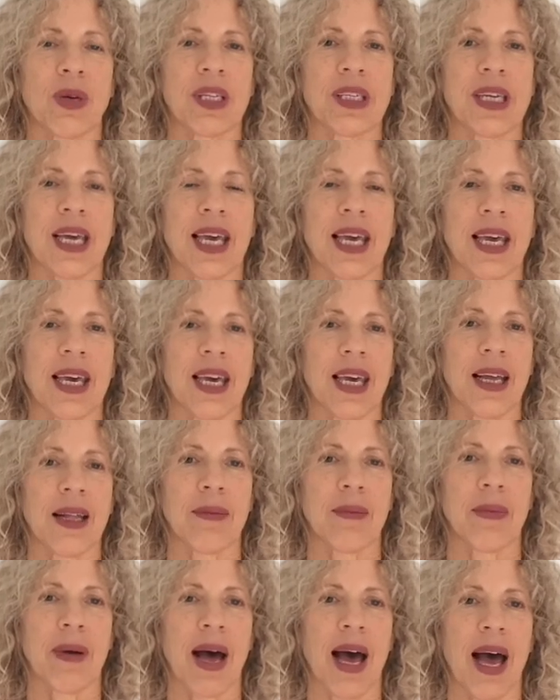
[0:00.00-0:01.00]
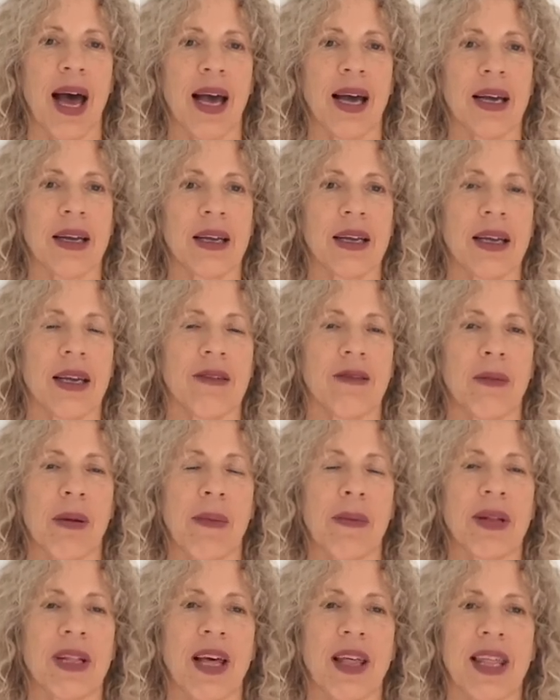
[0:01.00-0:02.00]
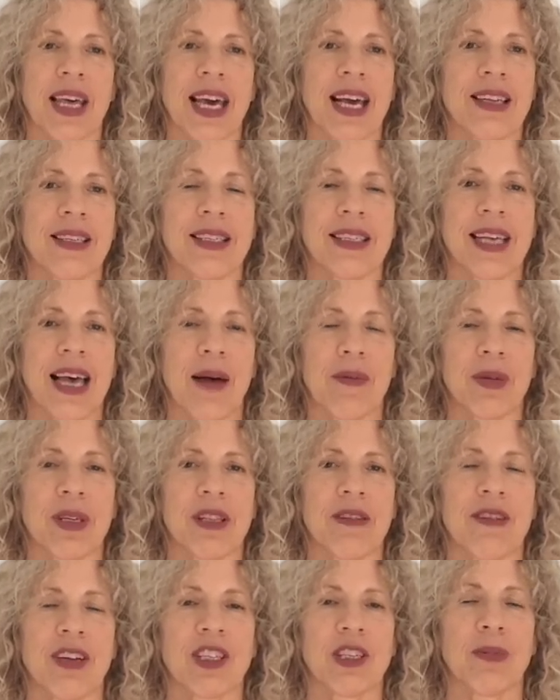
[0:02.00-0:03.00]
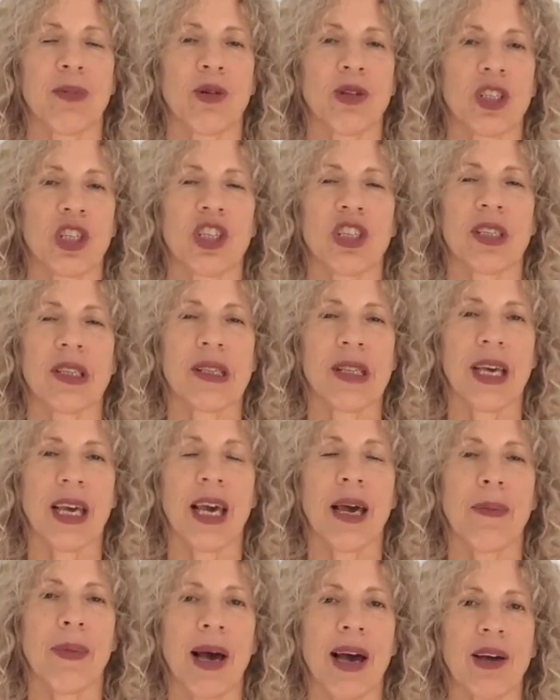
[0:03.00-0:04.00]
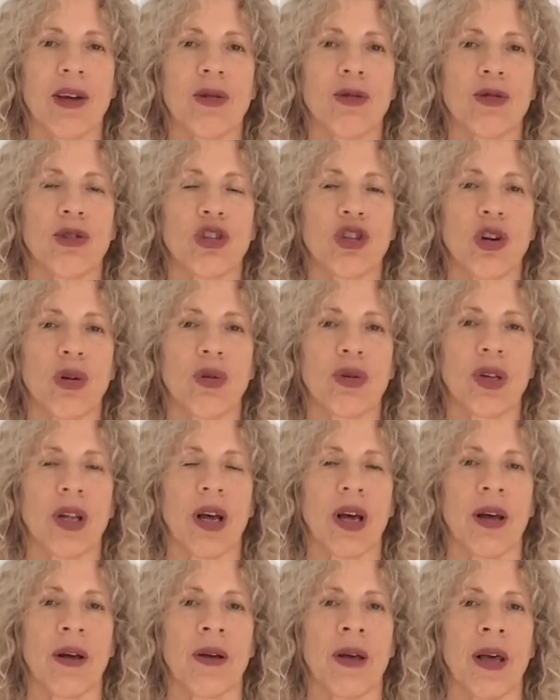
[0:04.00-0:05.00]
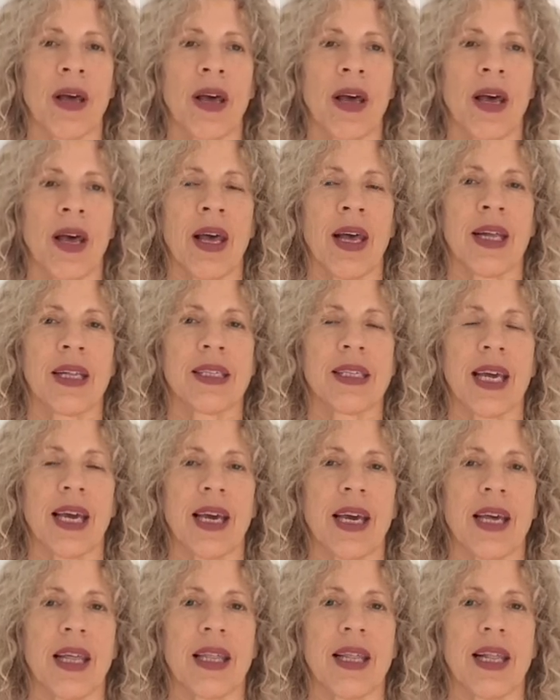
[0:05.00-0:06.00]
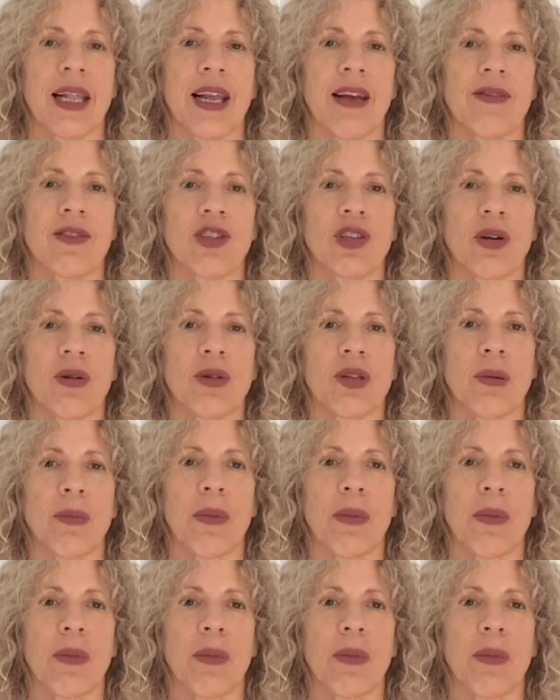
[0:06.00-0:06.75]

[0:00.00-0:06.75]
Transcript: we take it back. Remember, nothing else is happening with the rest of the body, just think about your shoulder. Take the left shoulder